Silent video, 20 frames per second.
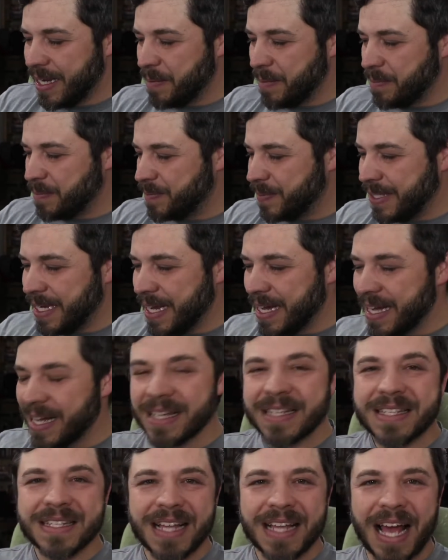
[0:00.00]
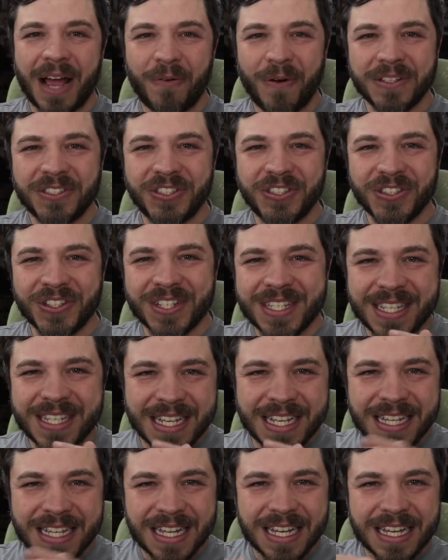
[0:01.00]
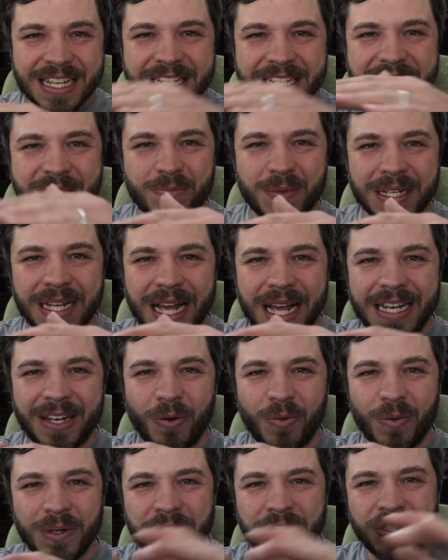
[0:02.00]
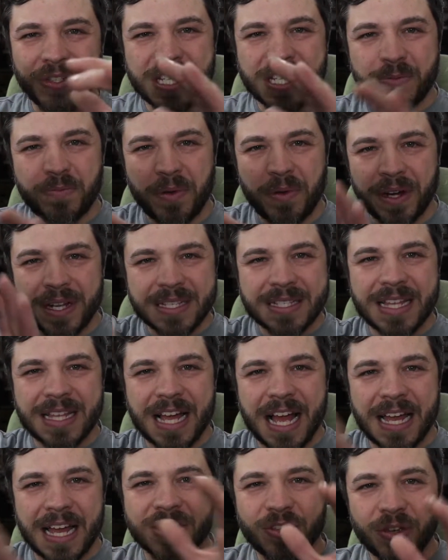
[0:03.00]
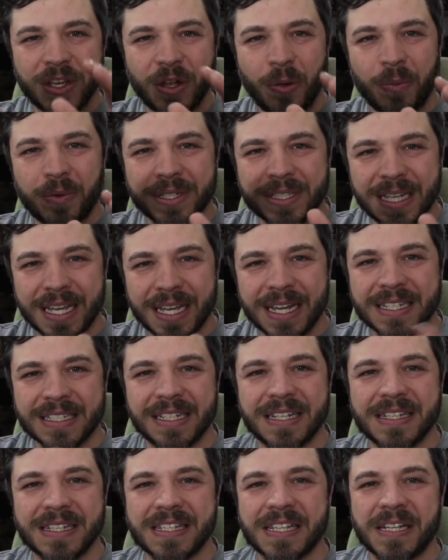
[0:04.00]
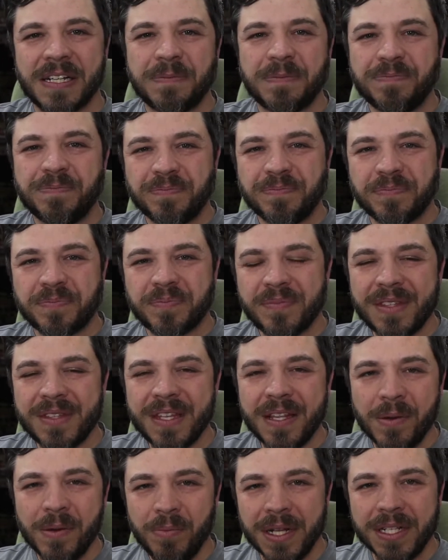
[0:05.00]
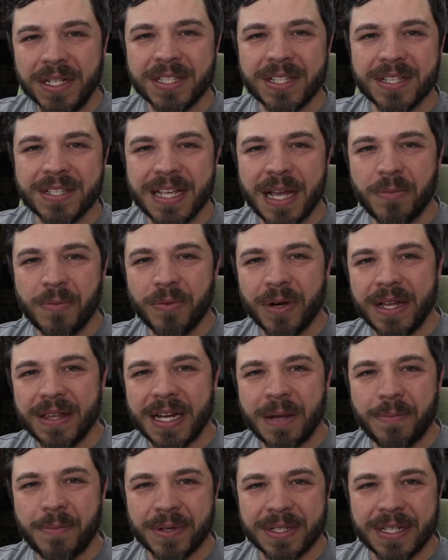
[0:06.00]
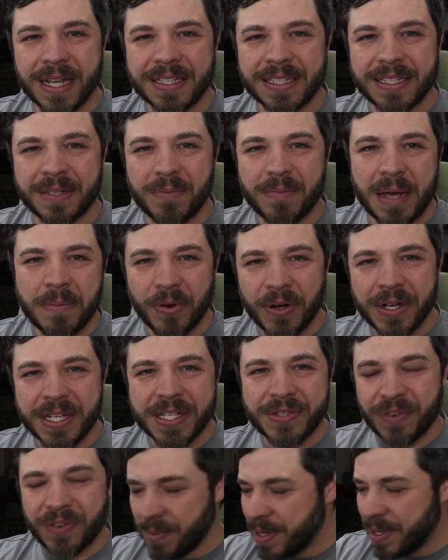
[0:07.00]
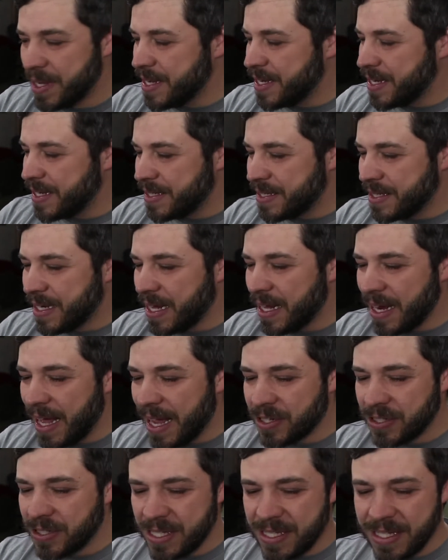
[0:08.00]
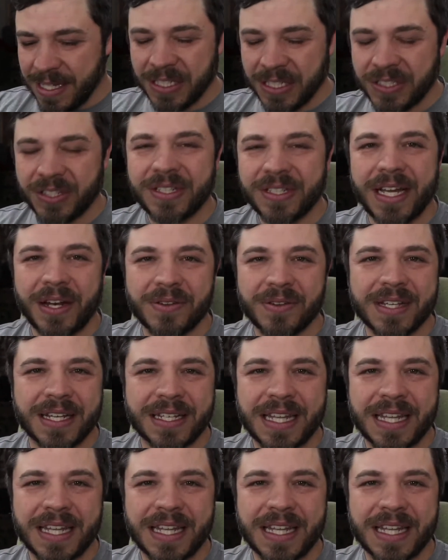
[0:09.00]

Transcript: yes, I want you to see this, but I don't want you to experience that. And so He'll protect us, much the same way that He protected my boys from not actually seeing tornadoes. Like